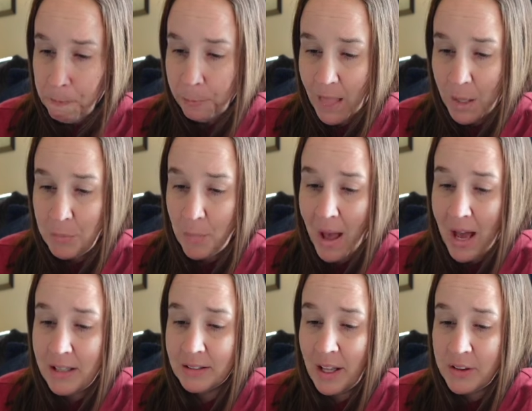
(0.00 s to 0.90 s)
They were
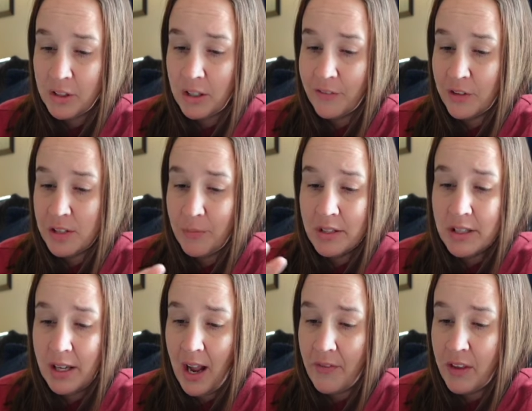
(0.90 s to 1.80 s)
patent leather. For some
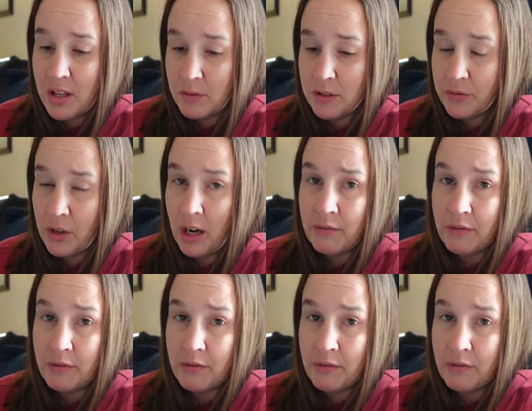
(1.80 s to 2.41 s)
reason, I had these ones for a